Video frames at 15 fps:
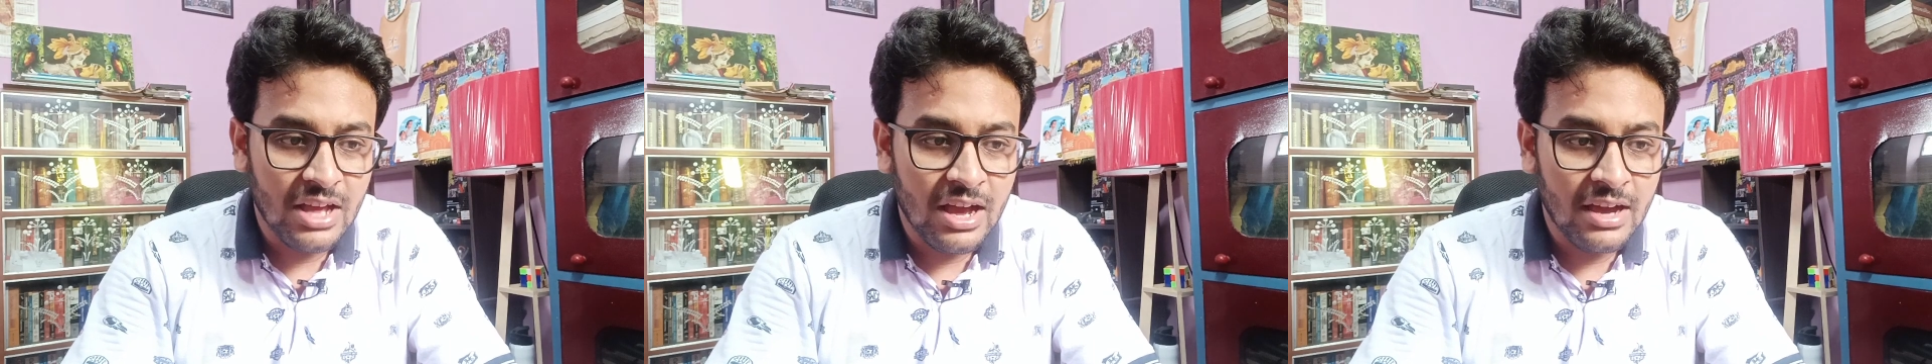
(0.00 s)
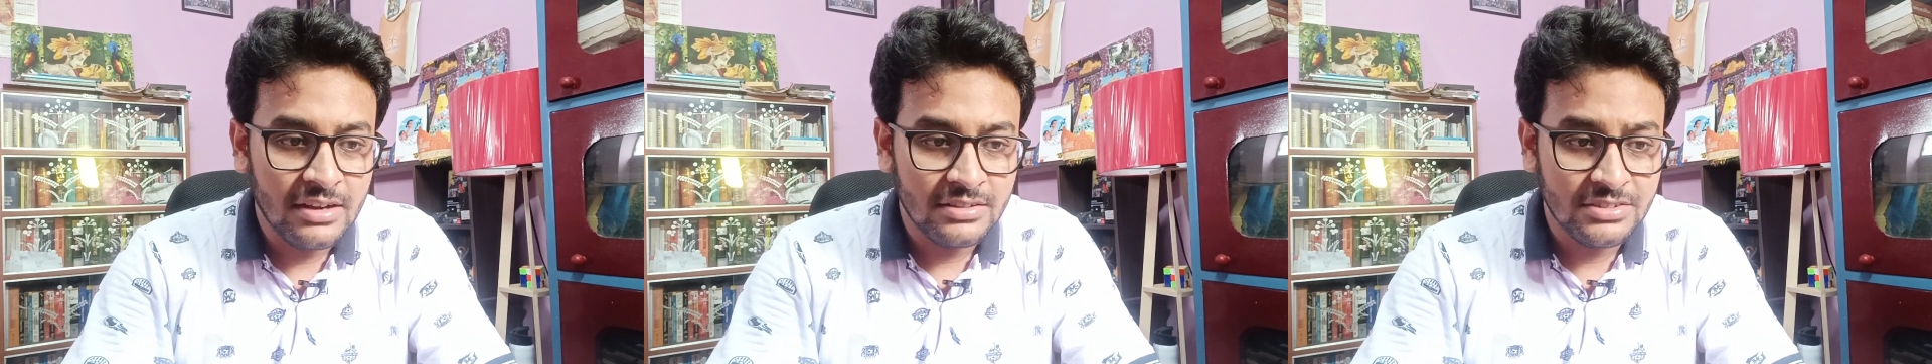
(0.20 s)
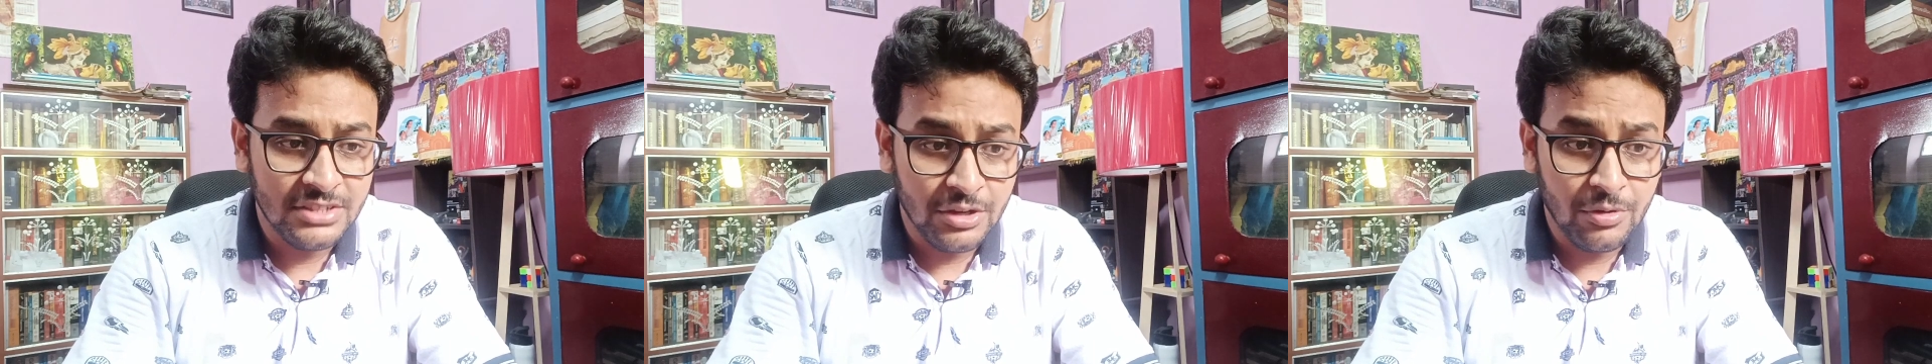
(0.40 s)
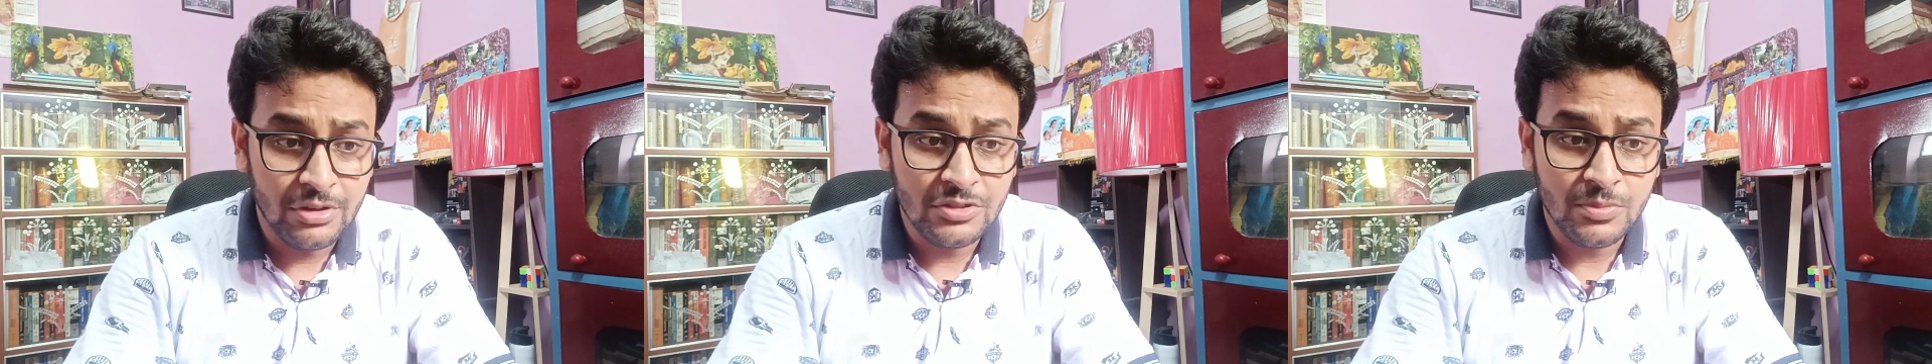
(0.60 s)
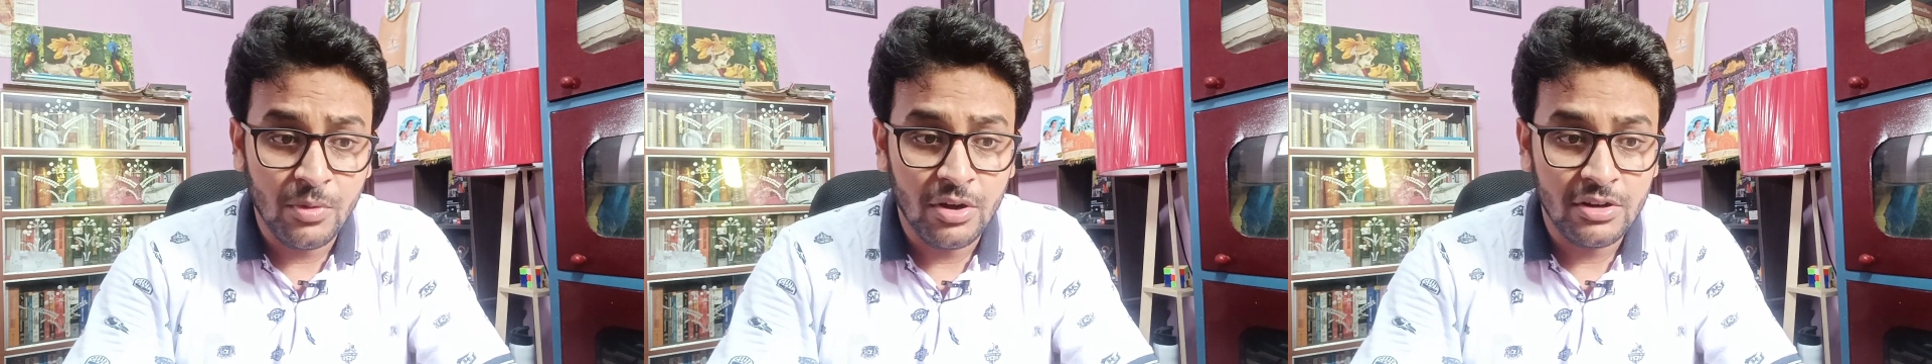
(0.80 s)
are
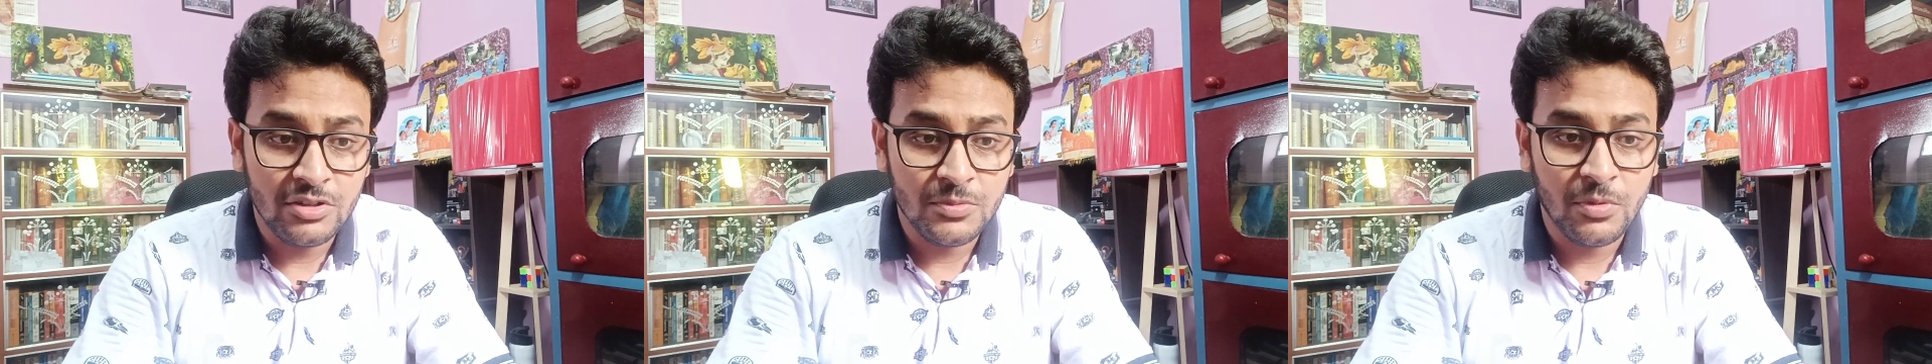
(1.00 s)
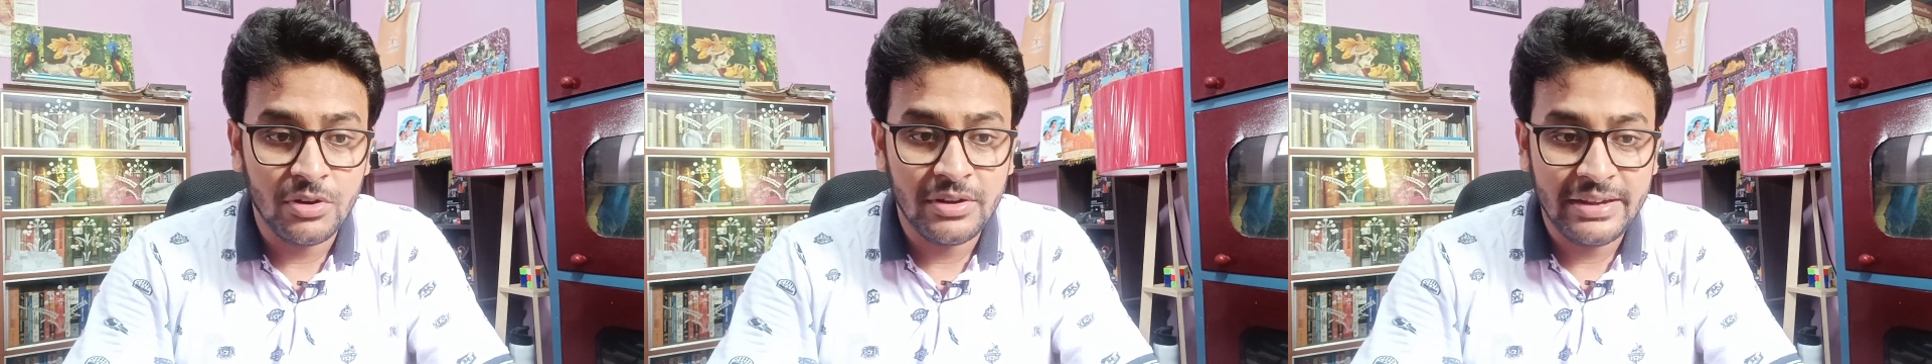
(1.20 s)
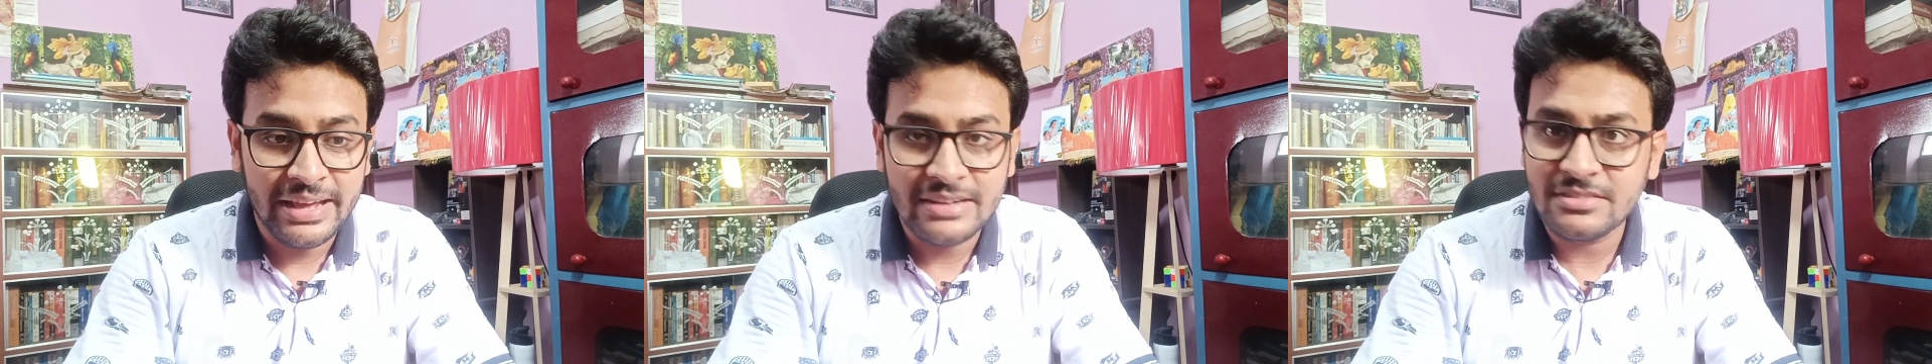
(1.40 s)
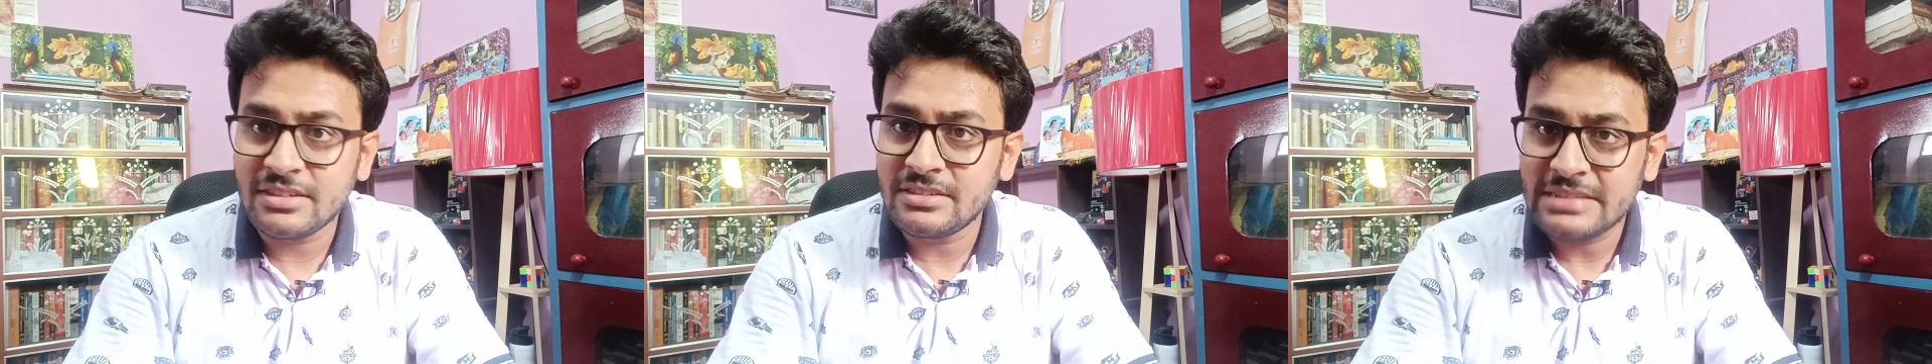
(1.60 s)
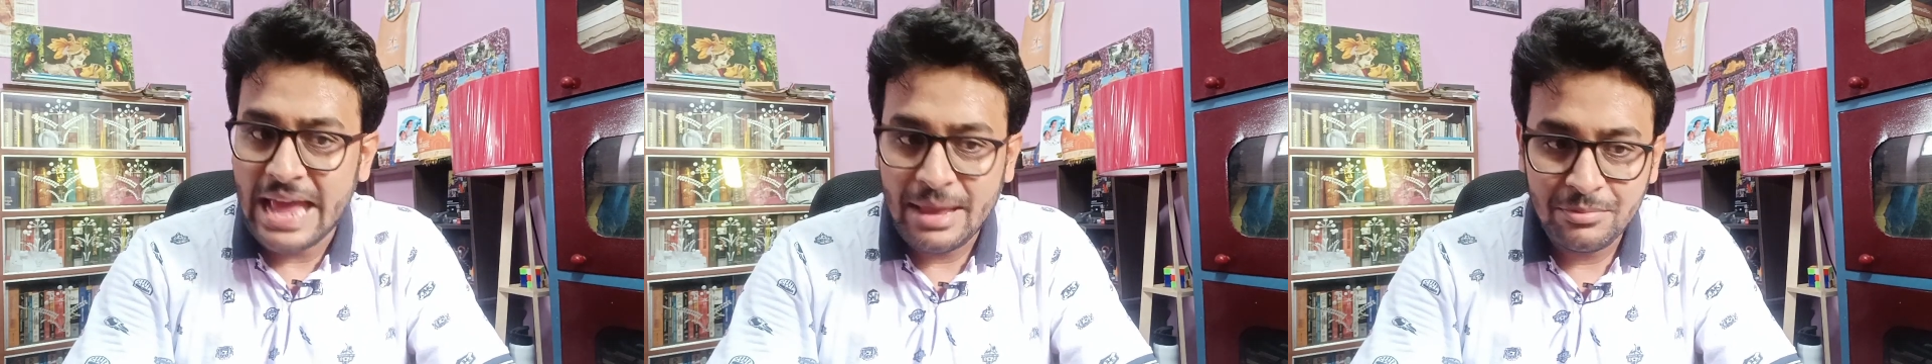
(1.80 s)
sequence models for text
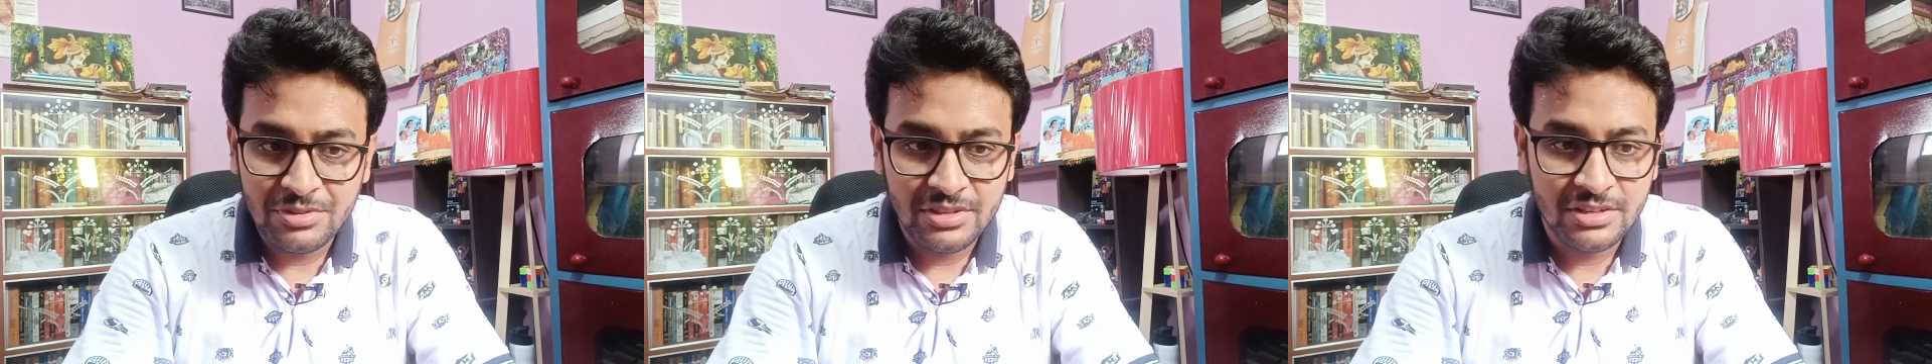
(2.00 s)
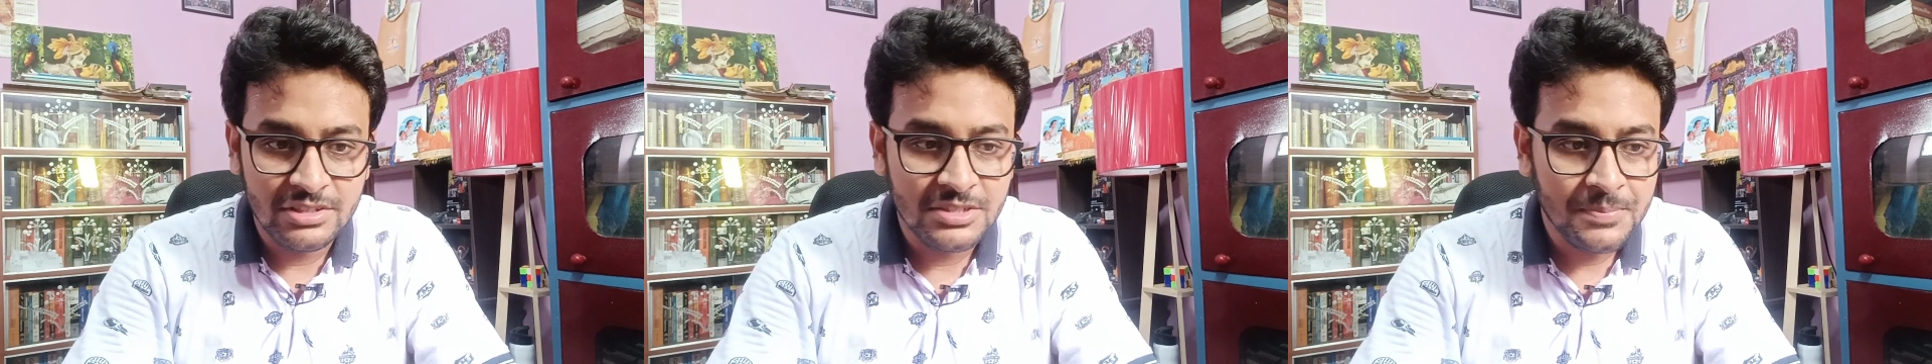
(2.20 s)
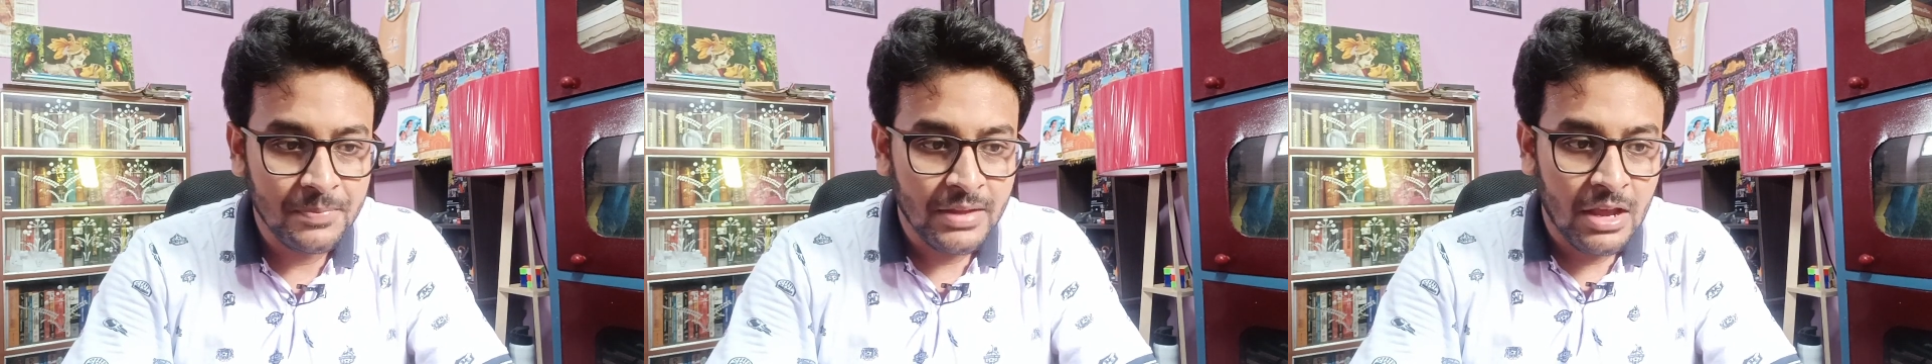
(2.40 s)
and time series,